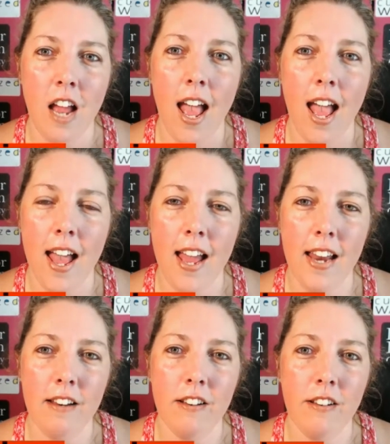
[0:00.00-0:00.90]

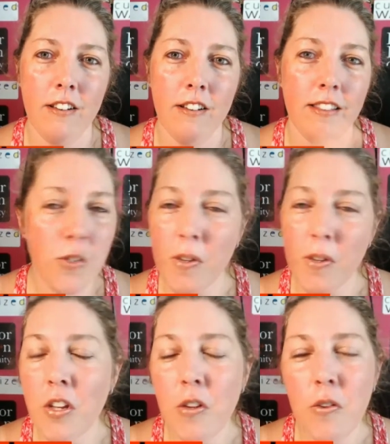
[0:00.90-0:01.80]
and that's doing you
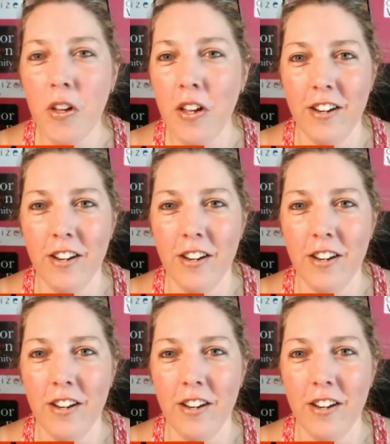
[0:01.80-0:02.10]
no good.